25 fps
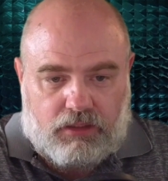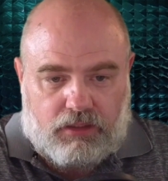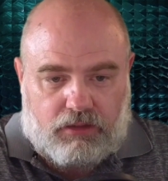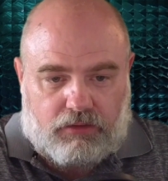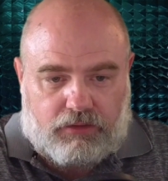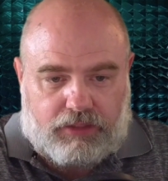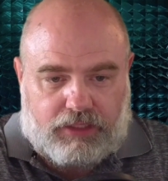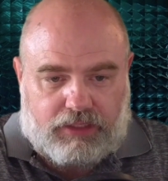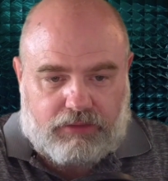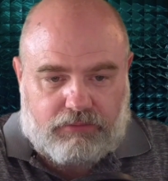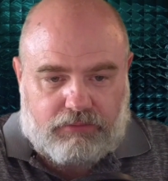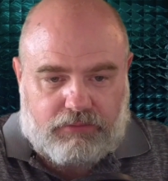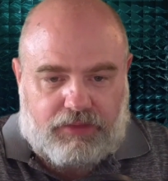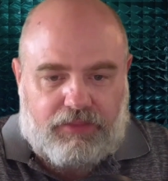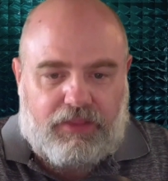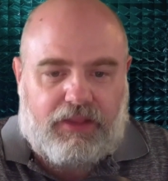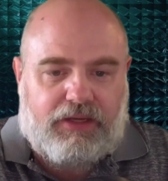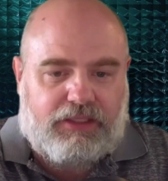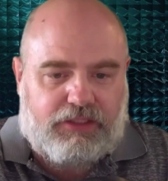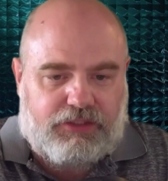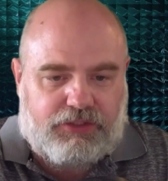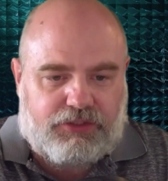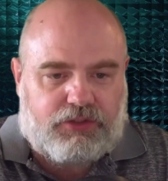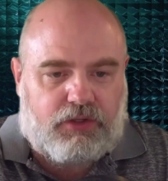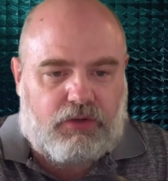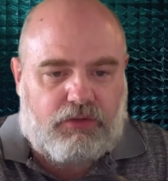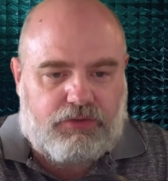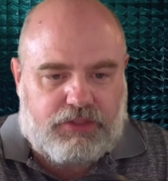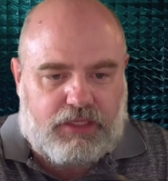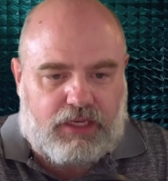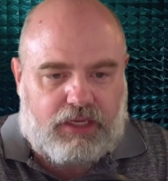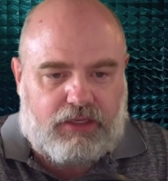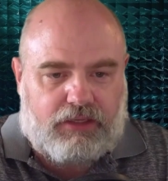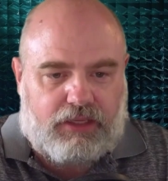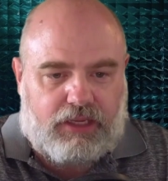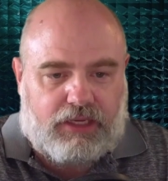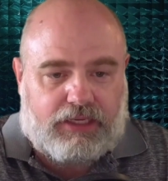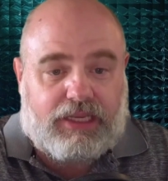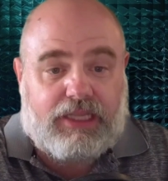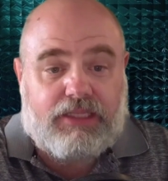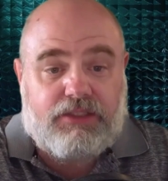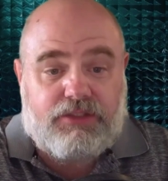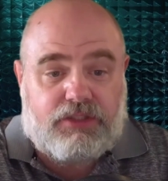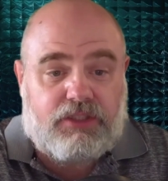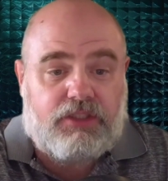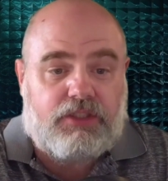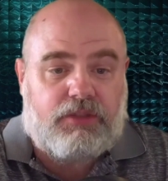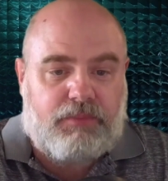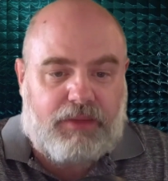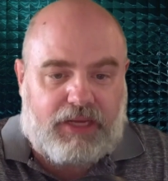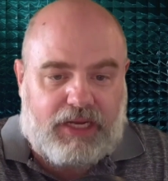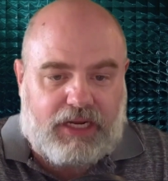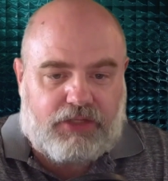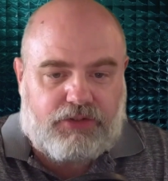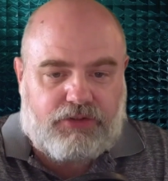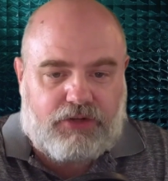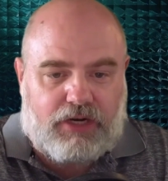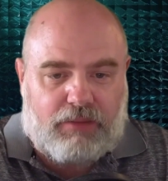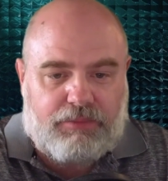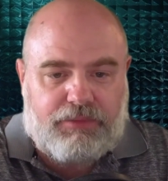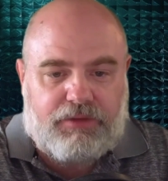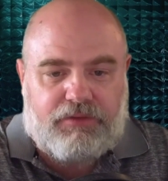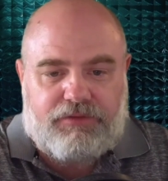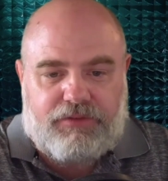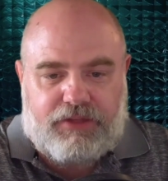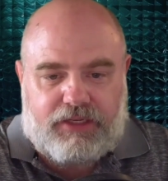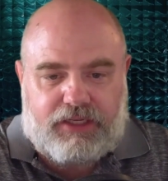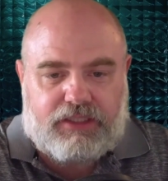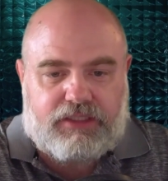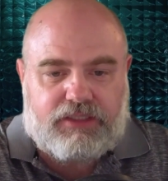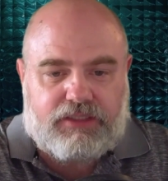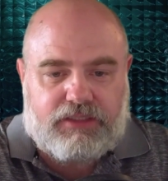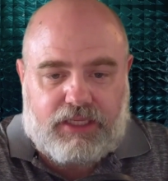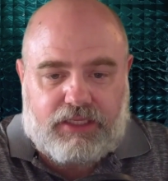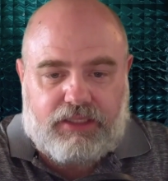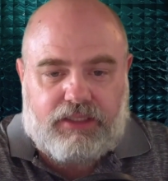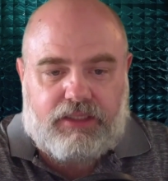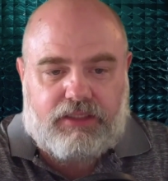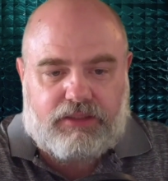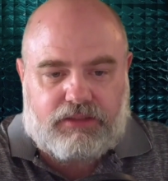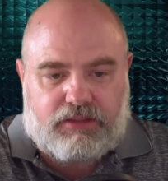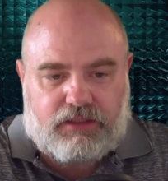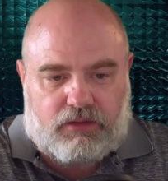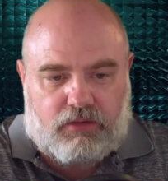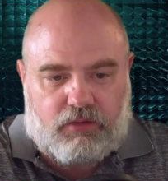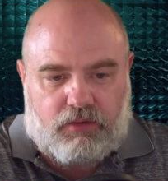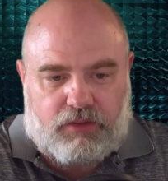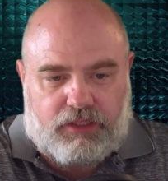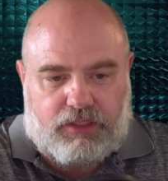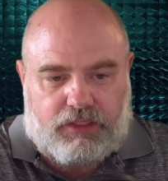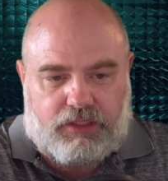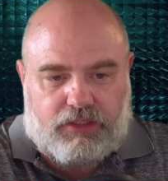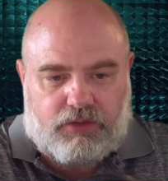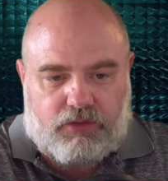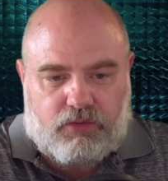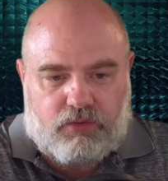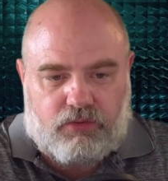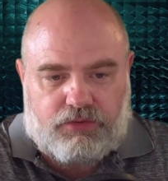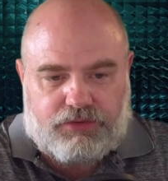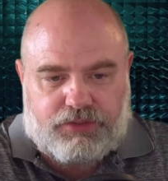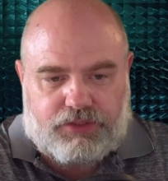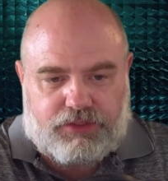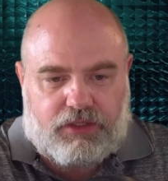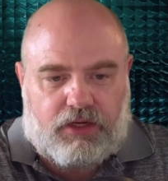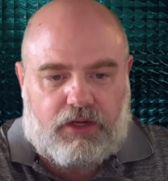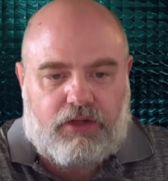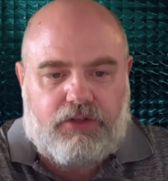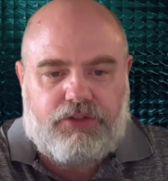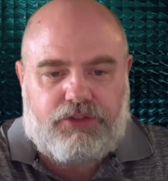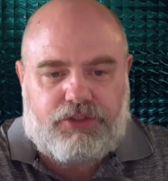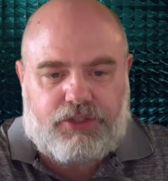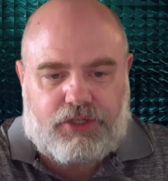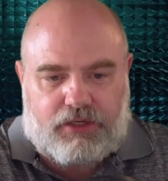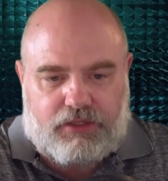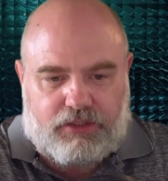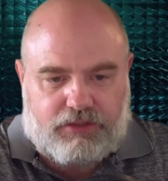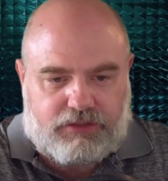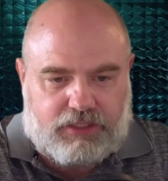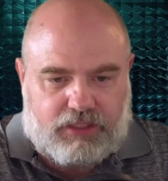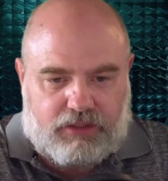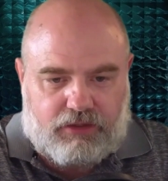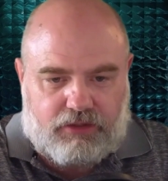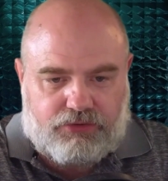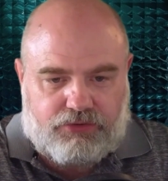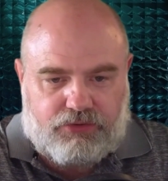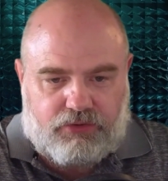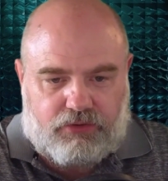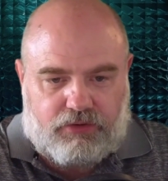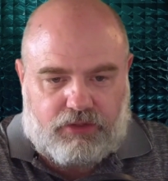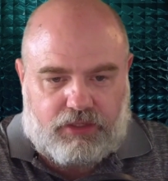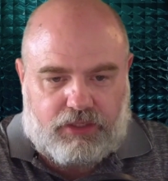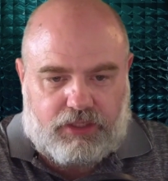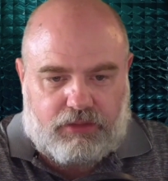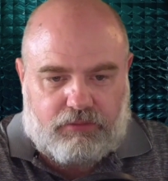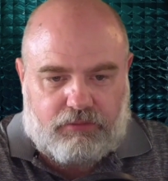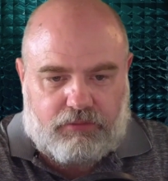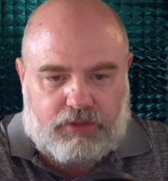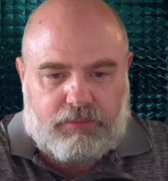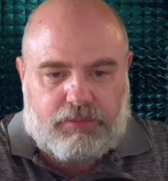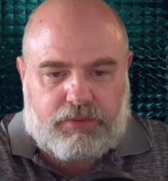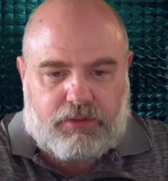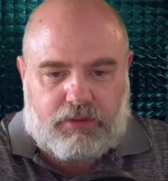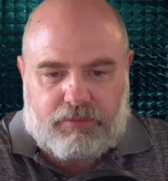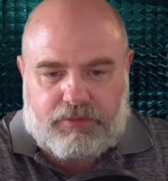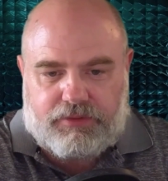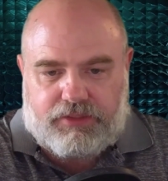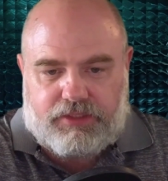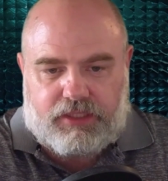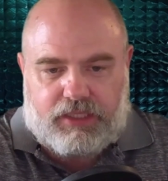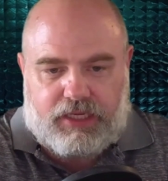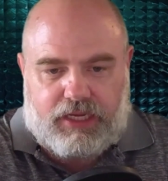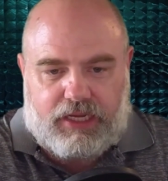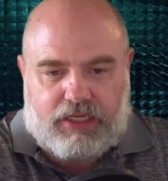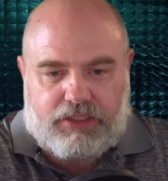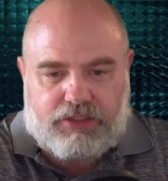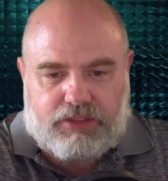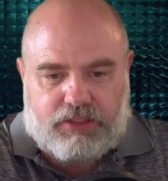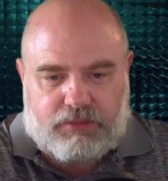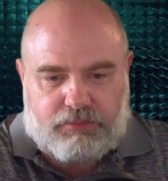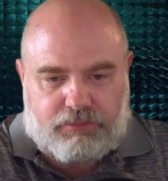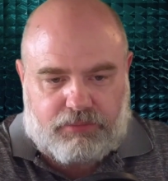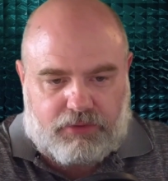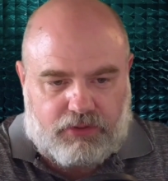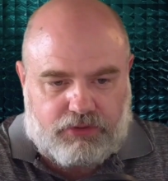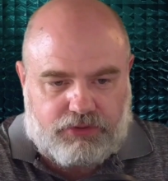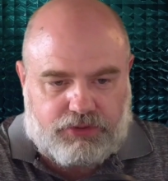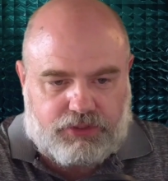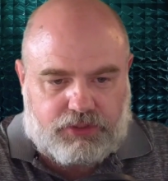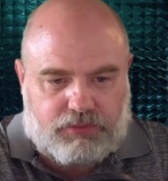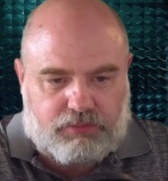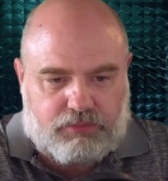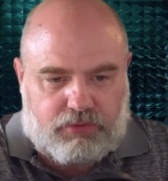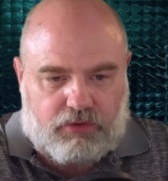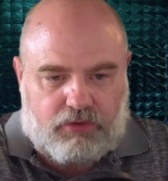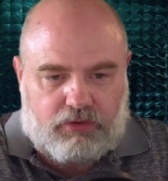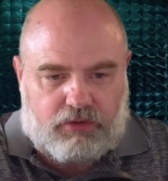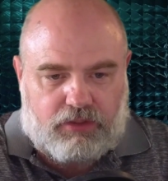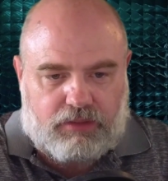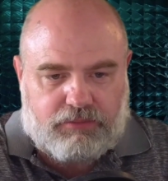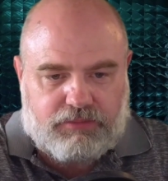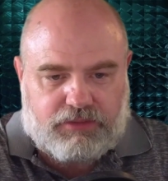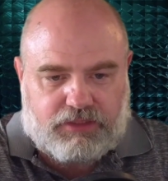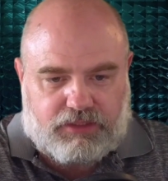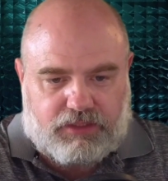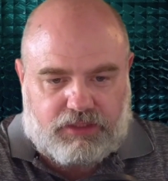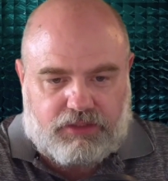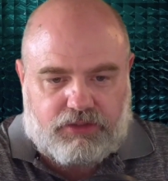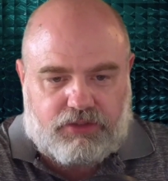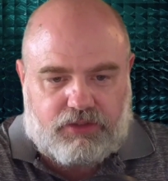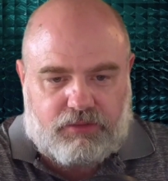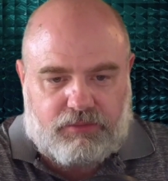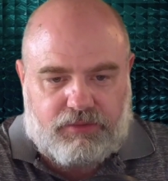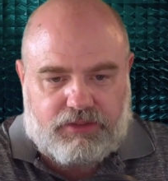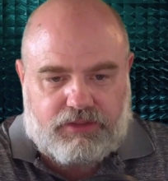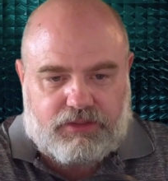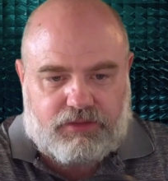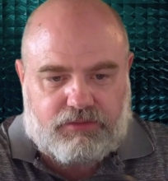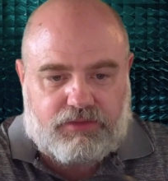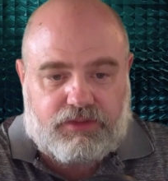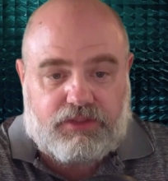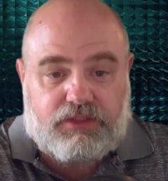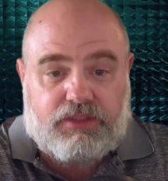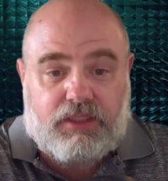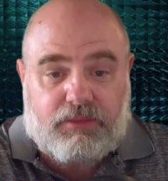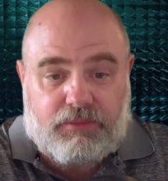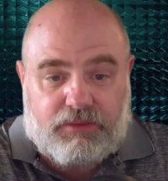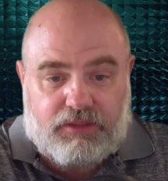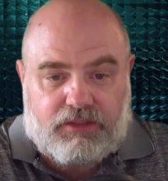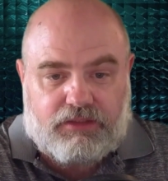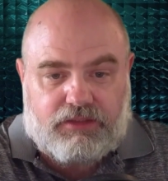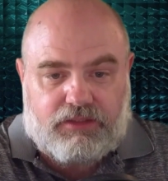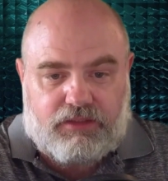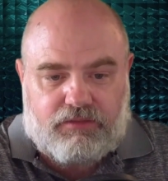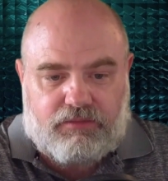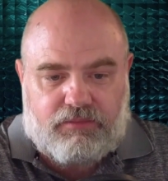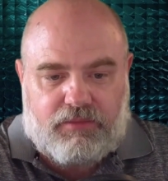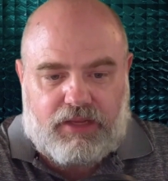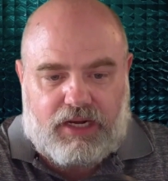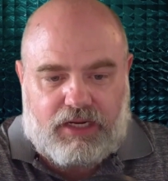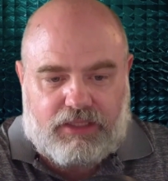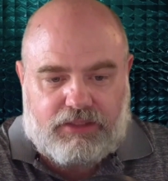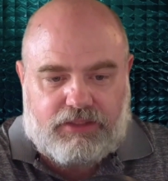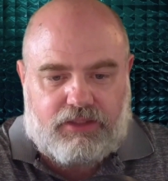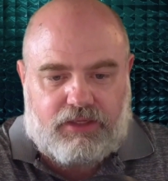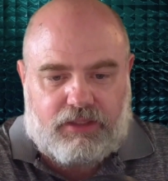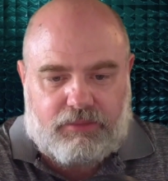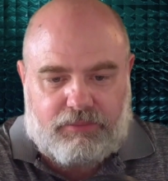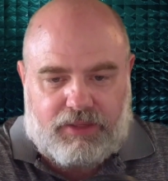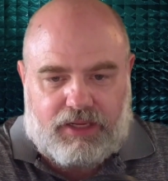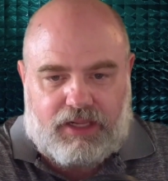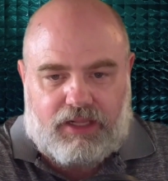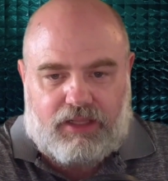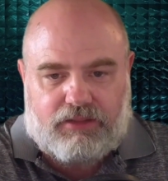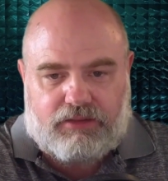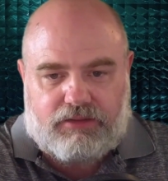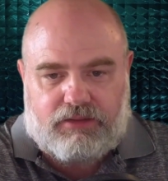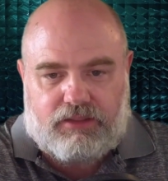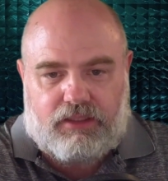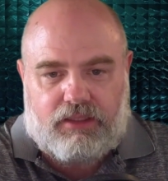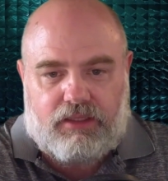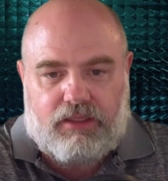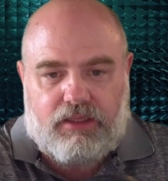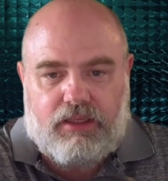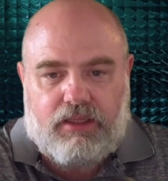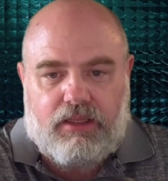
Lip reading: Okay. And then he just goes on. Against this backdrop, the Fed extended its liquidity tools into uncharted territory, repurposing asset purchase programs as instruments of stimulative monetary policy.